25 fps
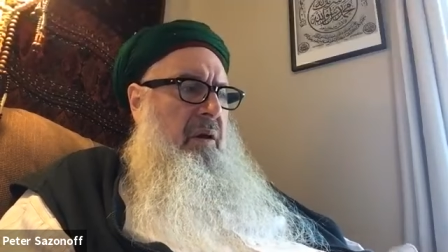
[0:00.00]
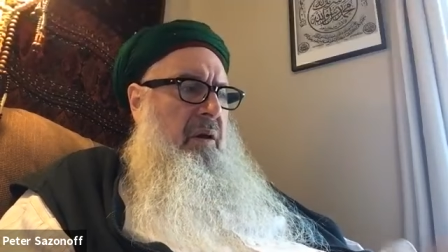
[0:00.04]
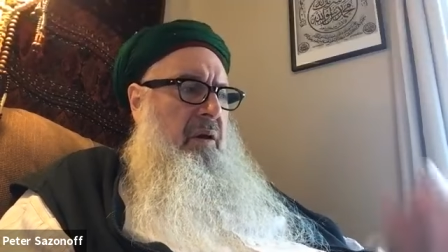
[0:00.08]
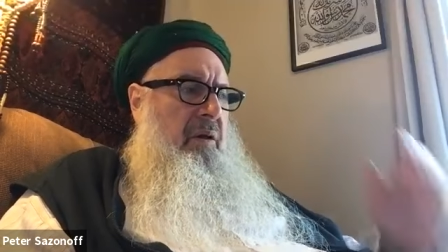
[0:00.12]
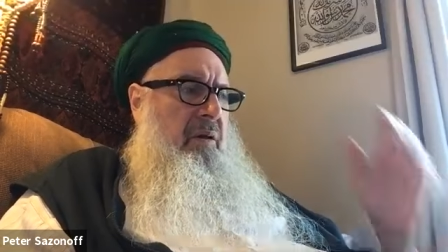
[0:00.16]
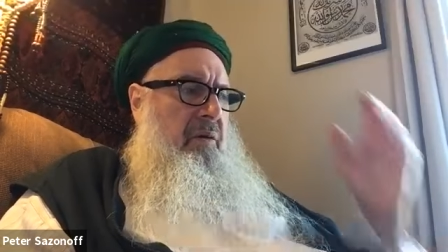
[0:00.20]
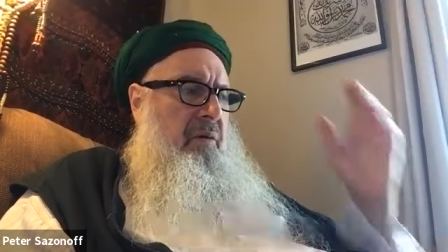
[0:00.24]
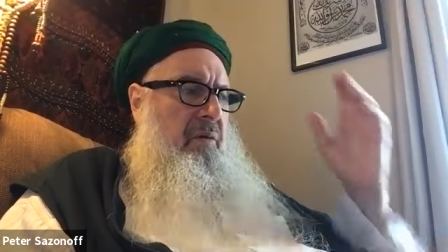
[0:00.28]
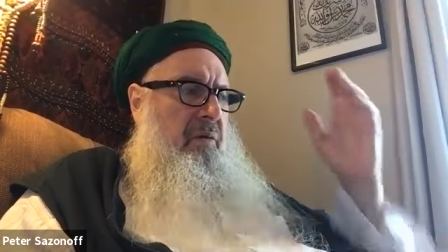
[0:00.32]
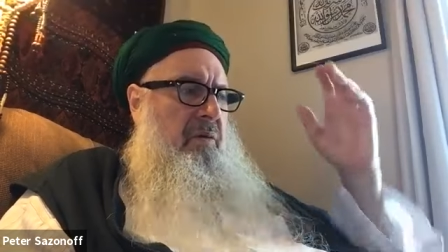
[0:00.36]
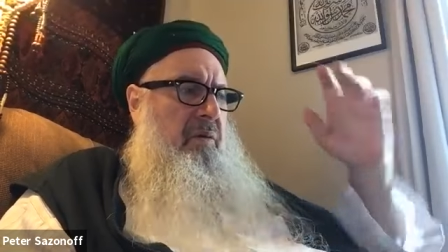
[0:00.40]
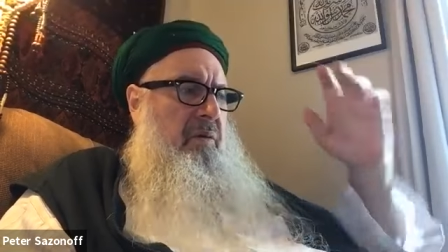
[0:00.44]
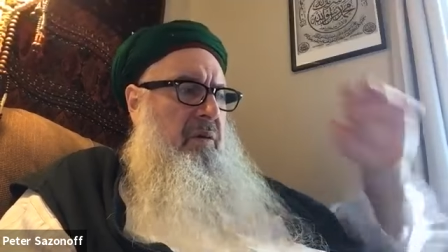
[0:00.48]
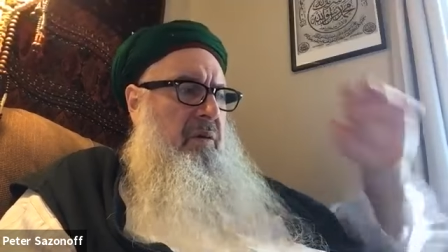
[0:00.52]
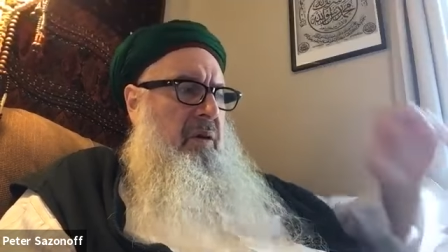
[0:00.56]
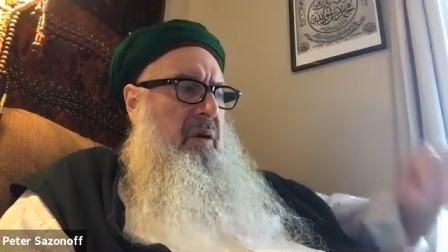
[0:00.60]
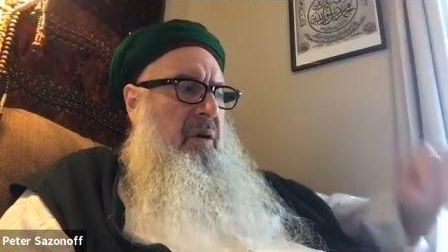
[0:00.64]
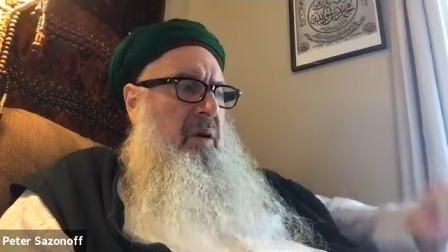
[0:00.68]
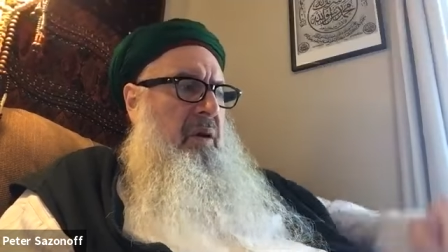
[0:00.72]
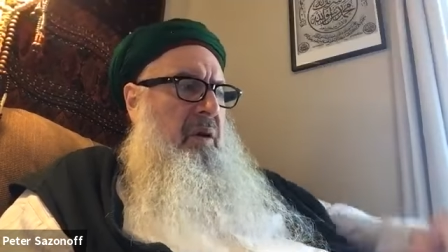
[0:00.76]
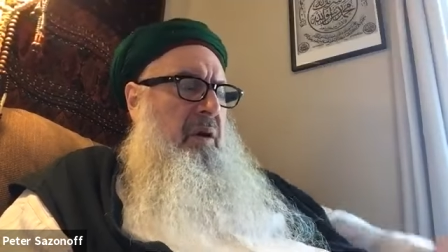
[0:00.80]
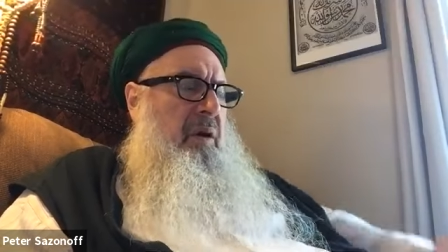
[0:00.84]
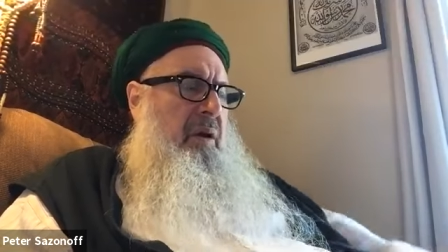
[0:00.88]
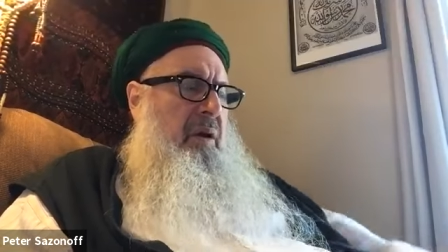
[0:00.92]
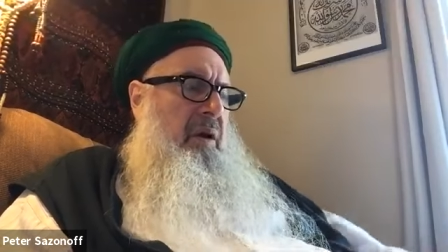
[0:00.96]
A
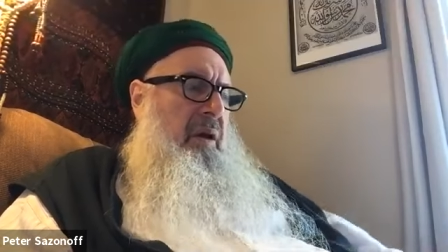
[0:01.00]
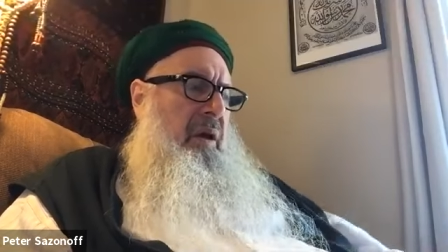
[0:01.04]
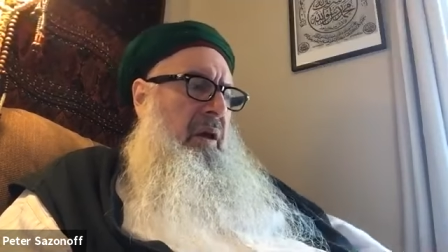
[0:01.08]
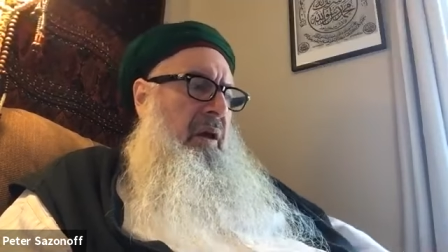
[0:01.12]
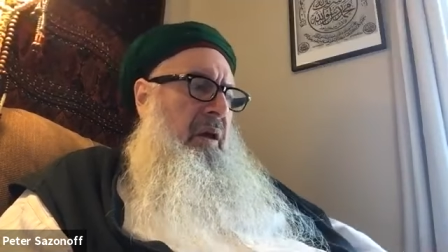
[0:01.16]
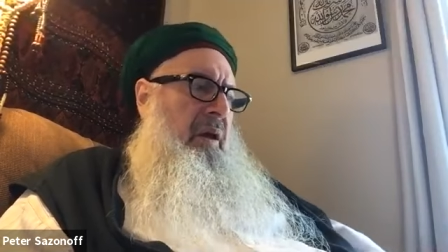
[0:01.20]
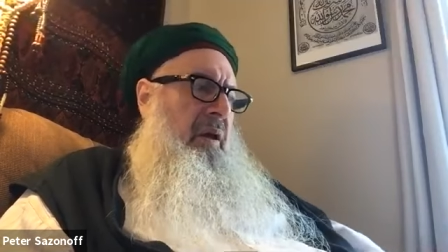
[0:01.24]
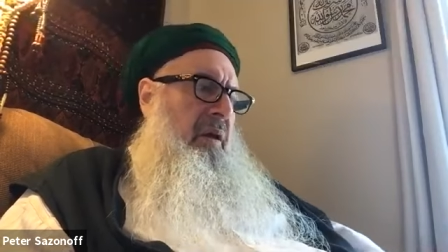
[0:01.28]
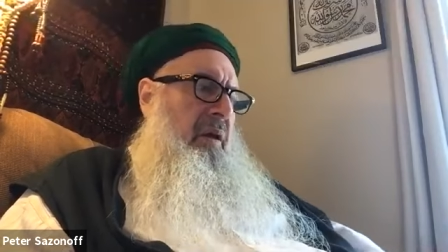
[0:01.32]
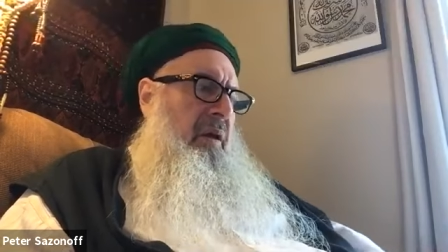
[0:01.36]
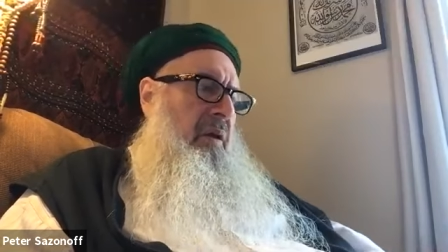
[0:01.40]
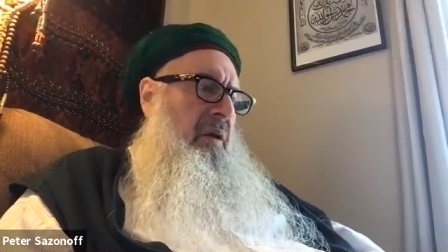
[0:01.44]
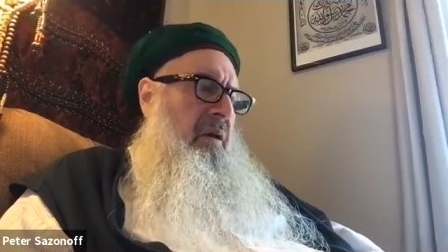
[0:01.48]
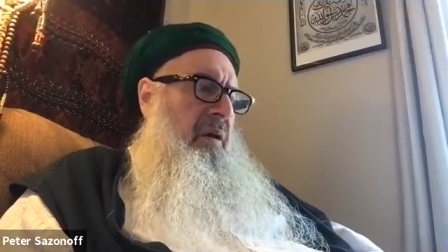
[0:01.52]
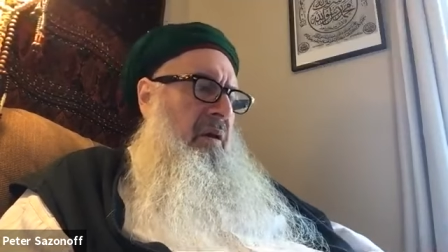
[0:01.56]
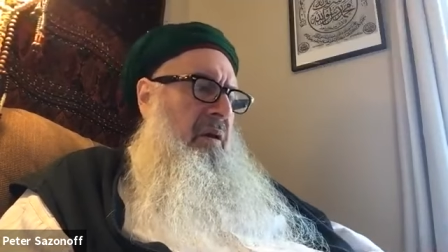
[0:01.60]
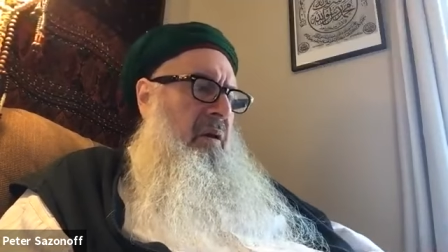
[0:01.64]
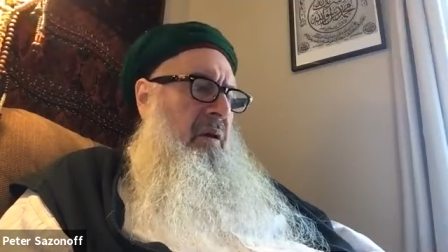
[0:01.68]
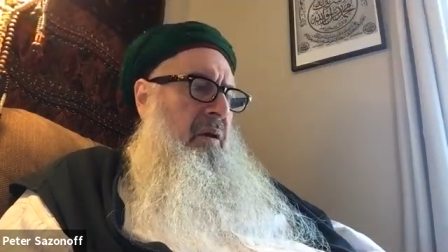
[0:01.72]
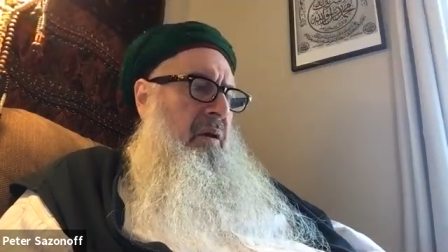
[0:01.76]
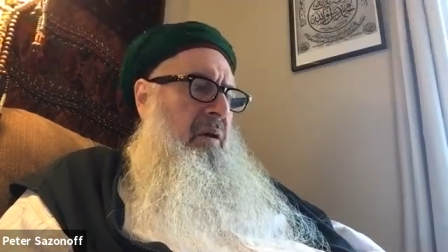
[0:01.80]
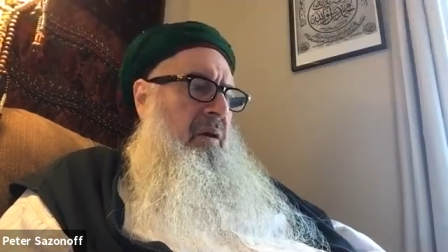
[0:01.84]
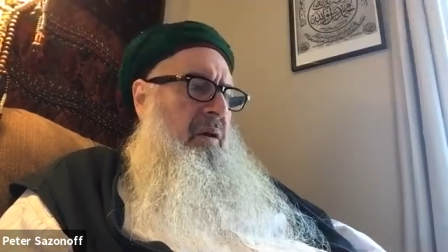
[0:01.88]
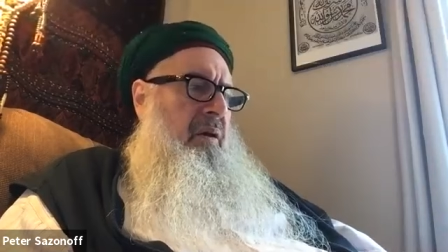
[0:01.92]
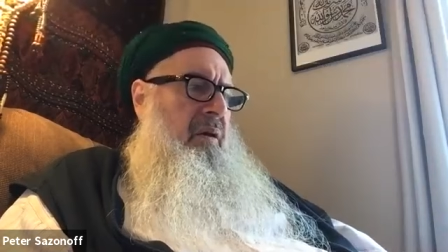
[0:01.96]
huge uh,
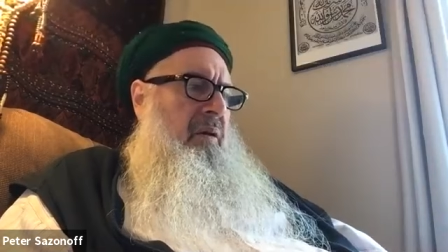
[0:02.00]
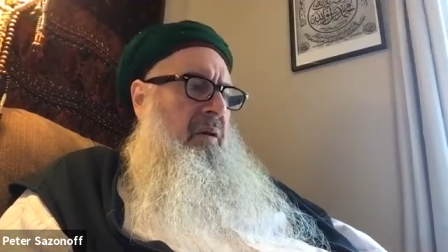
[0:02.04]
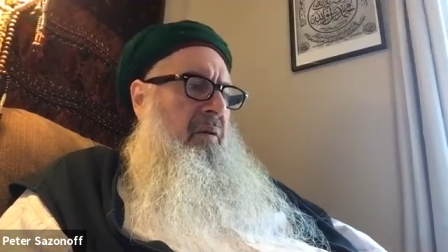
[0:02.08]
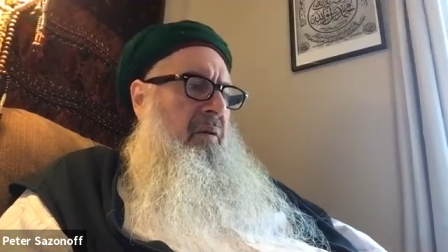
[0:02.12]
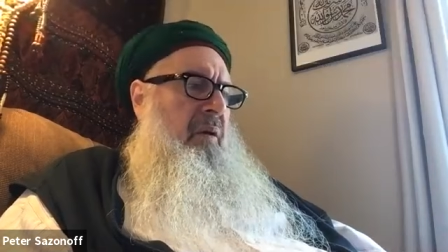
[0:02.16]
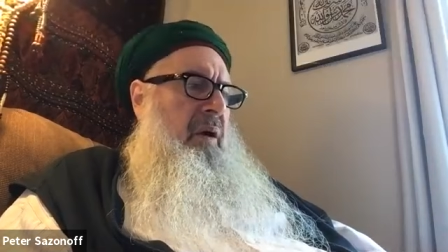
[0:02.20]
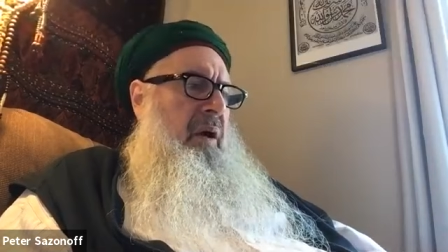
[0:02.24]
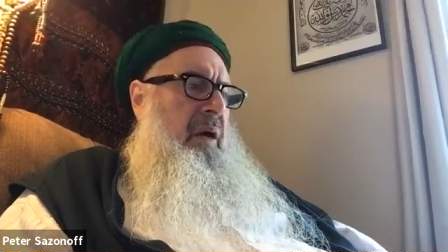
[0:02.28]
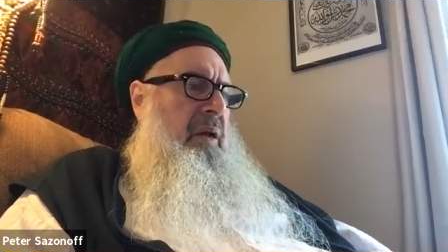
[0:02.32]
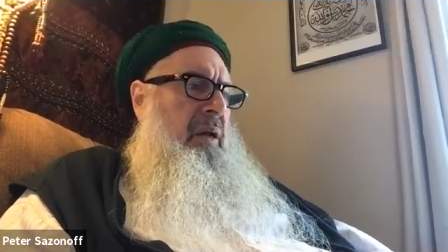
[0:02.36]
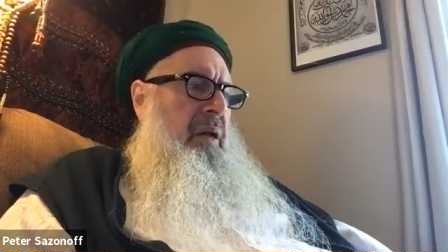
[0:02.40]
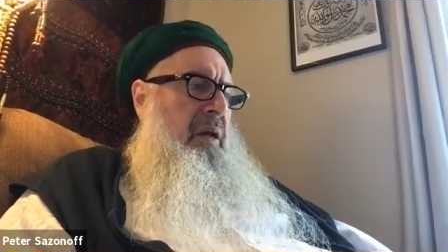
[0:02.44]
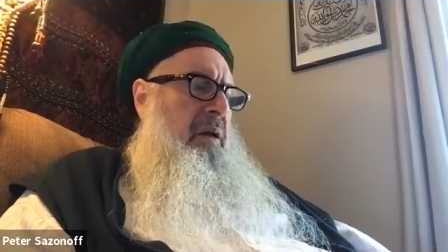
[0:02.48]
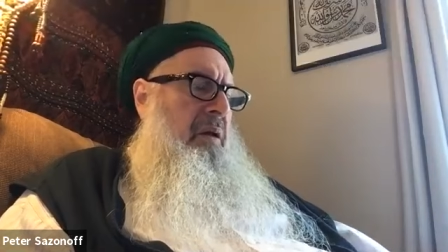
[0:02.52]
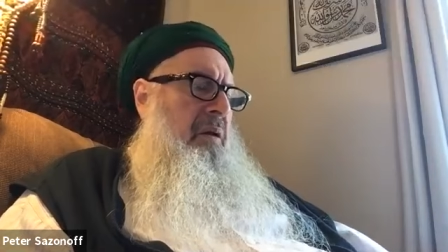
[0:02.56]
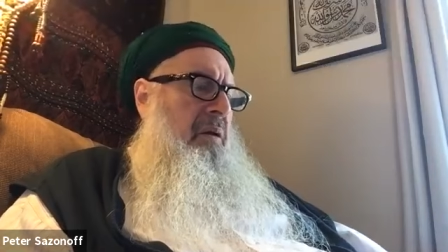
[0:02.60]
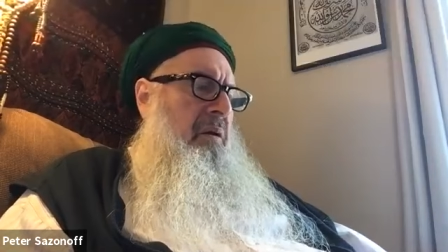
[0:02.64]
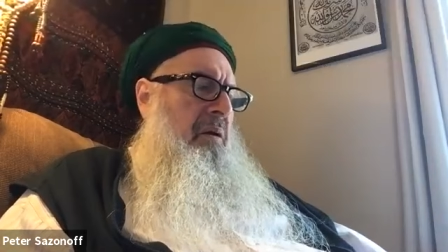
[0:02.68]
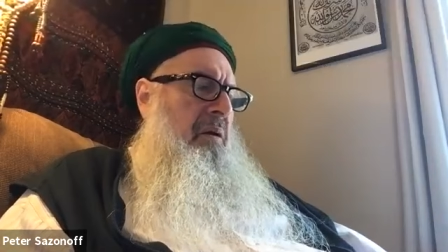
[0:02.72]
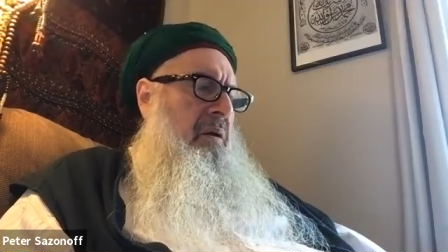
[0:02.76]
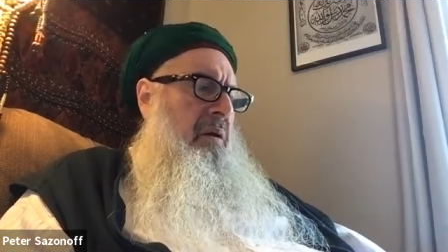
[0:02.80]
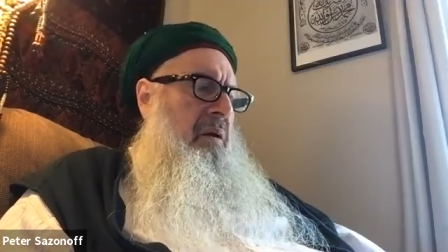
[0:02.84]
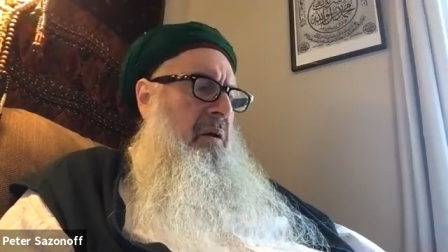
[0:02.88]
wali.